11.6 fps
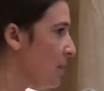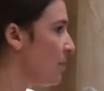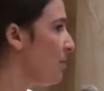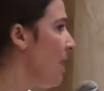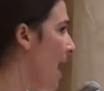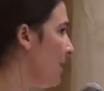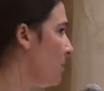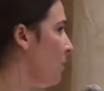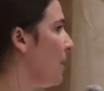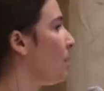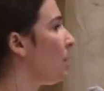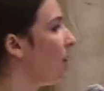So that's
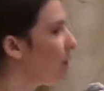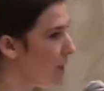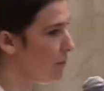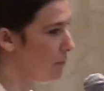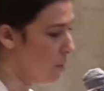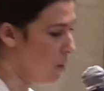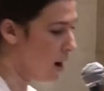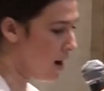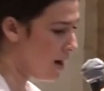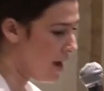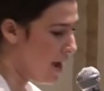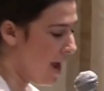what you're looking
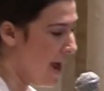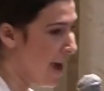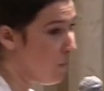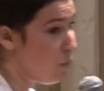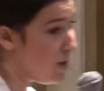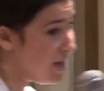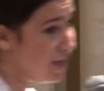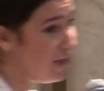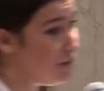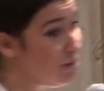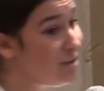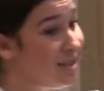for. Um, we can
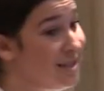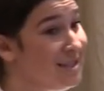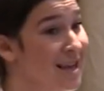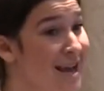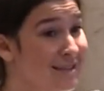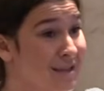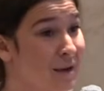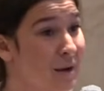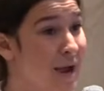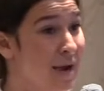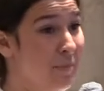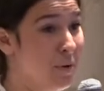use this as
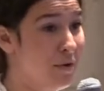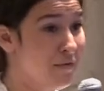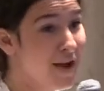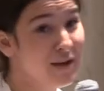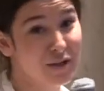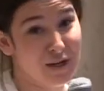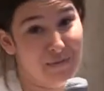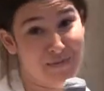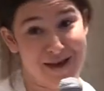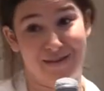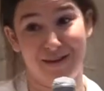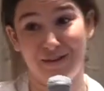a, a, prevention
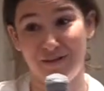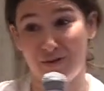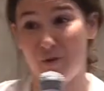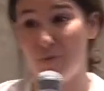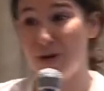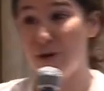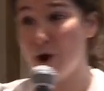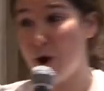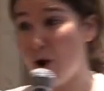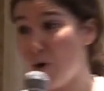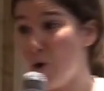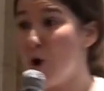method so we
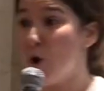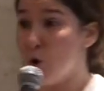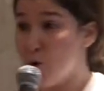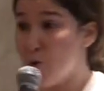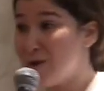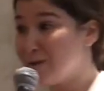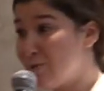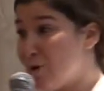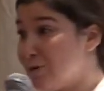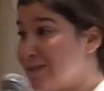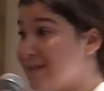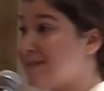know who is
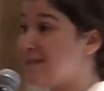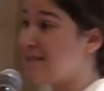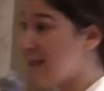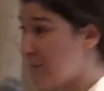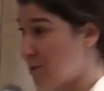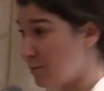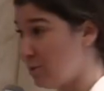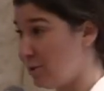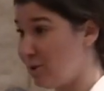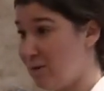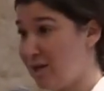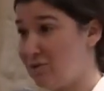most susceptible
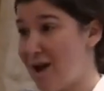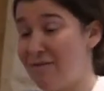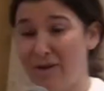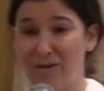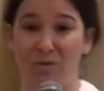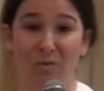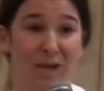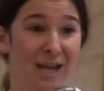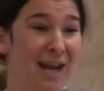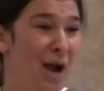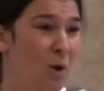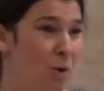to being trafficked so we
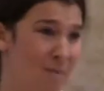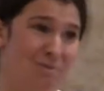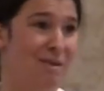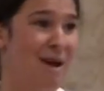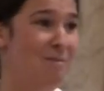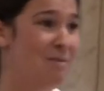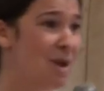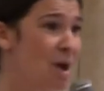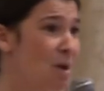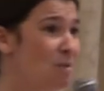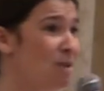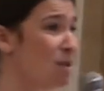can equip them
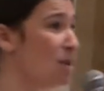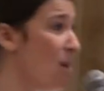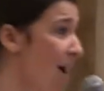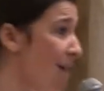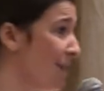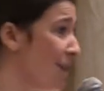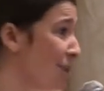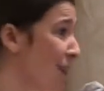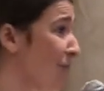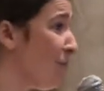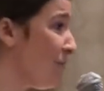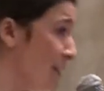with the knowledge
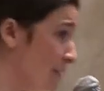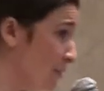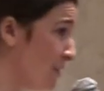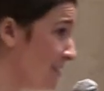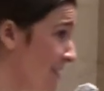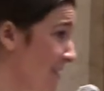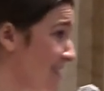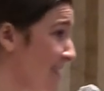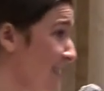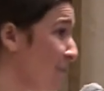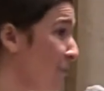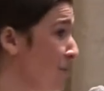and the resources
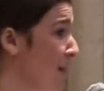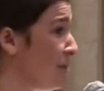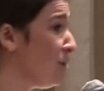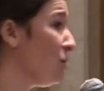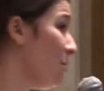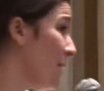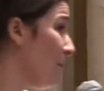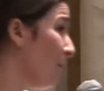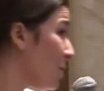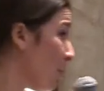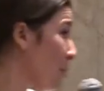and the information to be able to